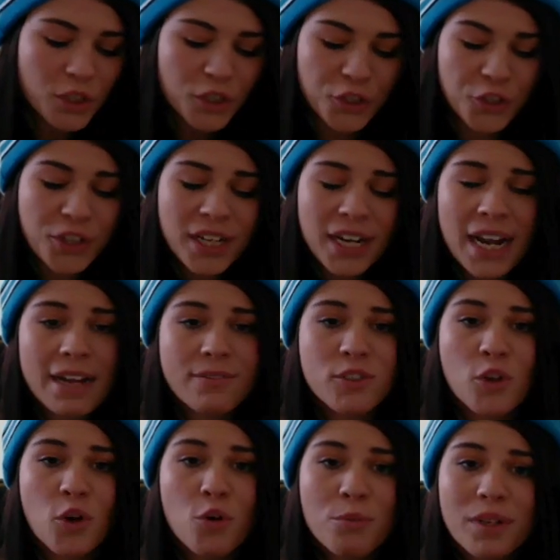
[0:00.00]
You're going to have
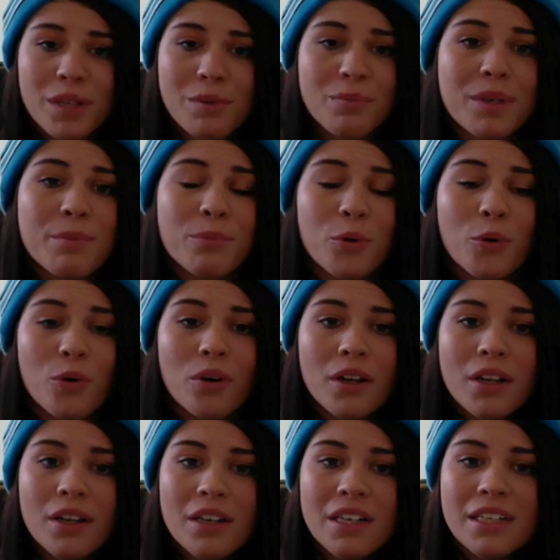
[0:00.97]
so many people
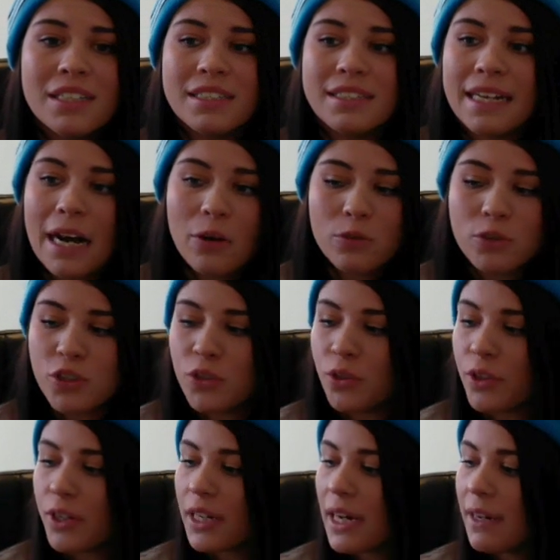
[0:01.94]
doubt
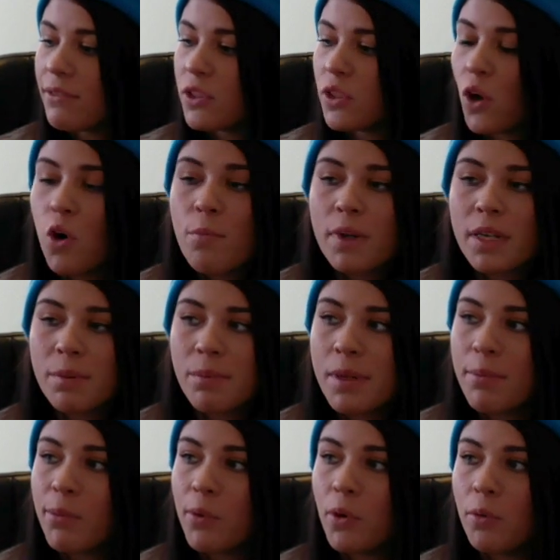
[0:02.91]
you. You're going to have so many
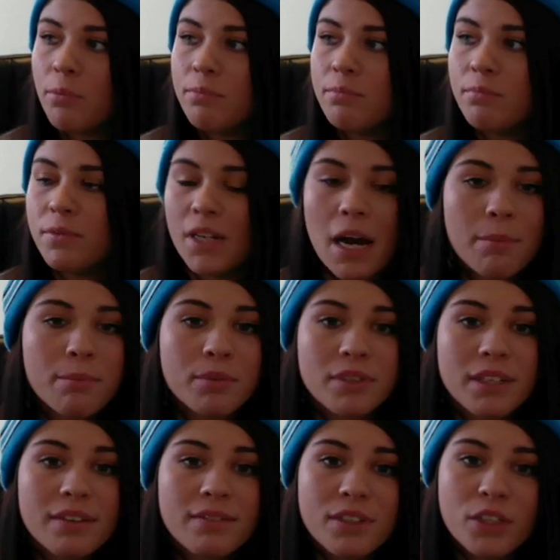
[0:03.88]
people not
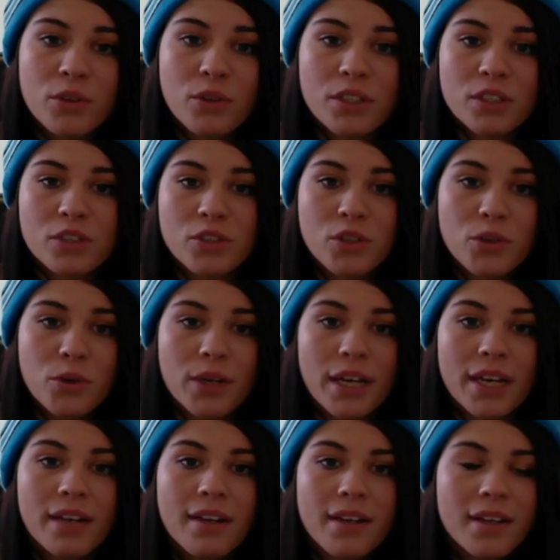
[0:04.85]
believe that you can do
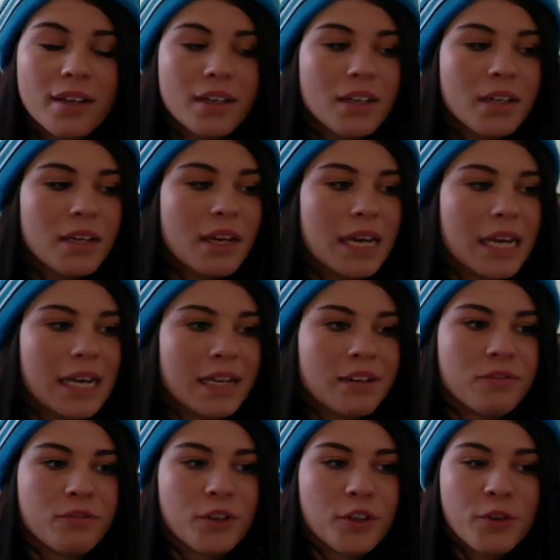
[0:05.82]
it. And
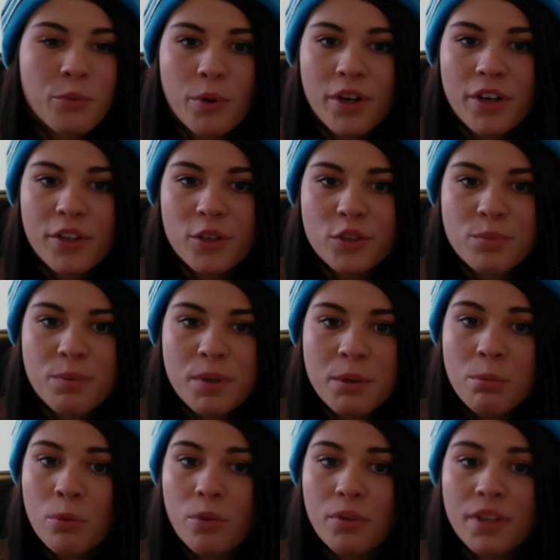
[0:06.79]
if you're one of those
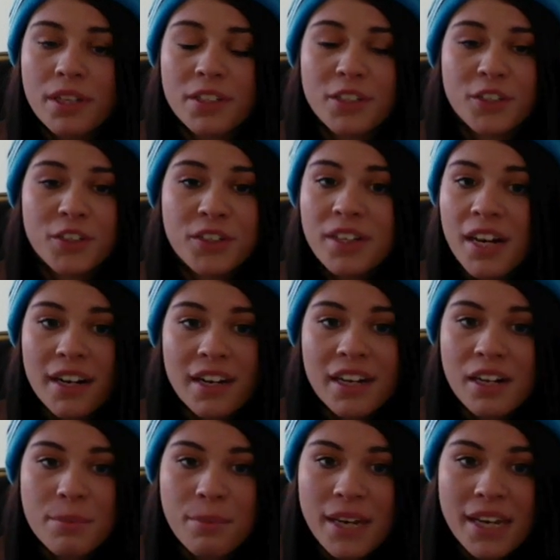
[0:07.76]
people, then you're not
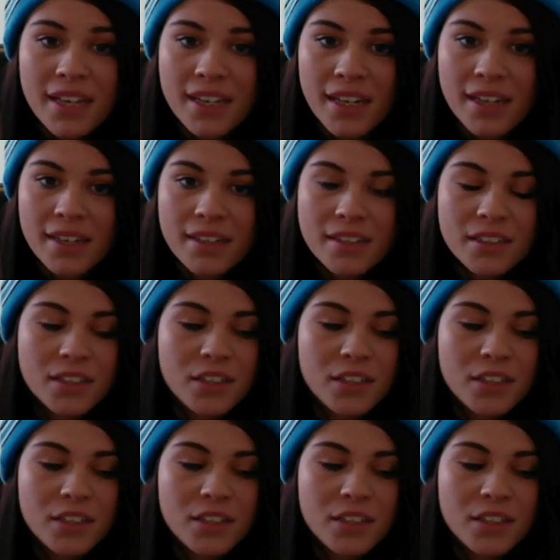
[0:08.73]
going to make it.